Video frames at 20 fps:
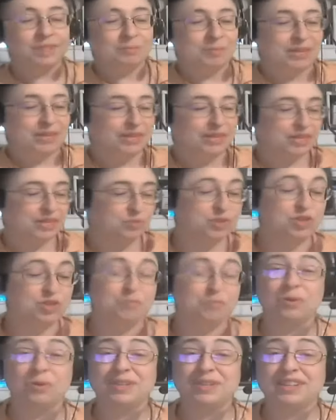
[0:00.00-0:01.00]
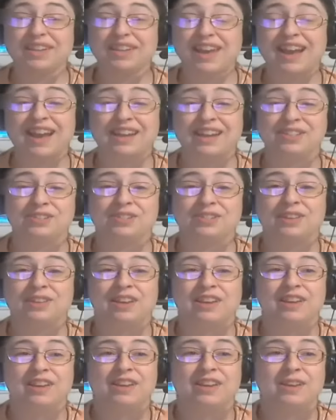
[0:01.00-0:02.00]
Because when you mold and cast,
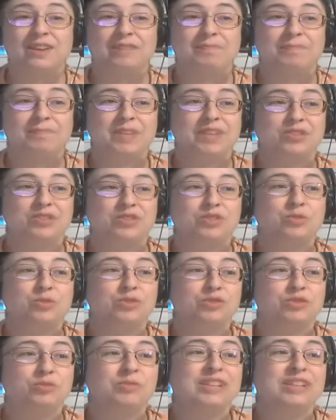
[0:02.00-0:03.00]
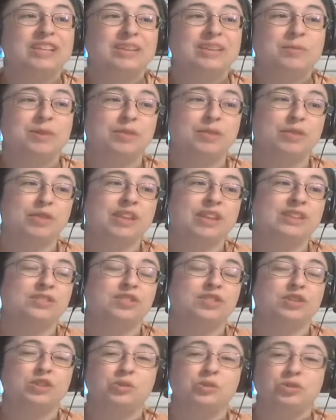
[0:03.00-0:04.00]
it's usually with things
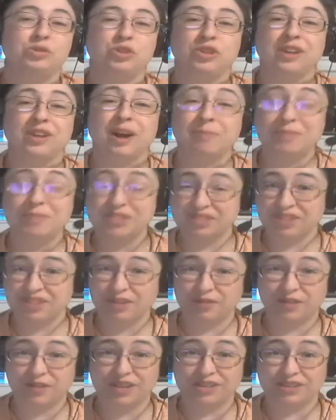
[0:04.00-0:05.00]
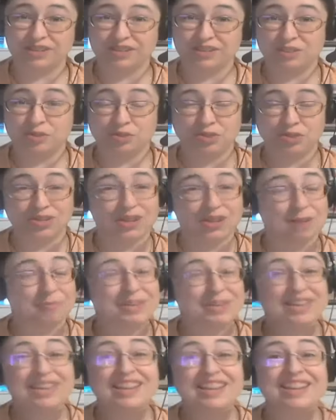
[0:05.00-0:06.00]
that you should not be sniffing, you should not
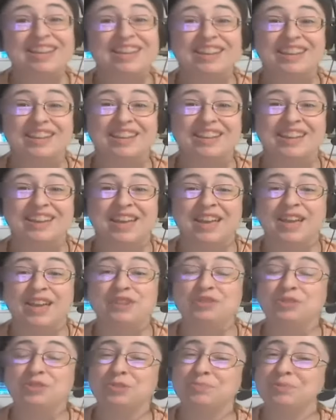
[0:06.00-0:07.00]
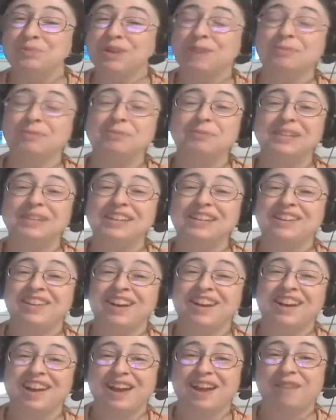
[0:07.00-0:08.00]
be eating, and you should probably
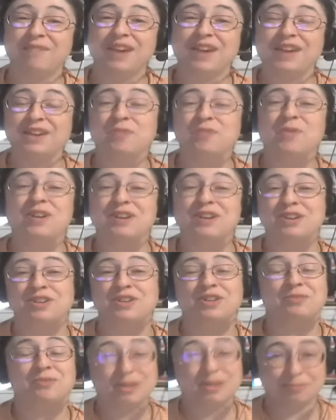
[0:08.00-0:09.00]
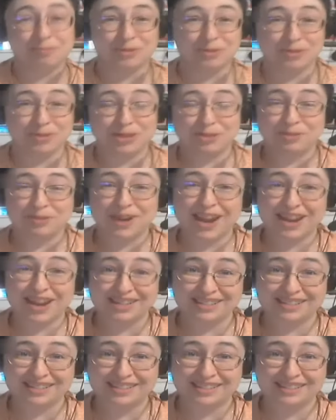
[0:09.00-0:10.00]
not have anywhere near your respiratory
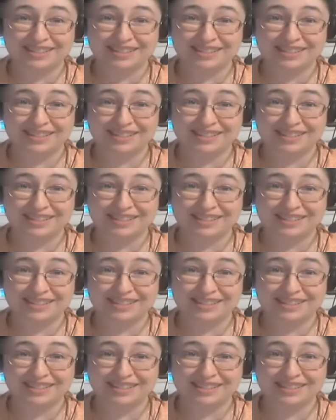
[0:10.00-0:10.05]
tract.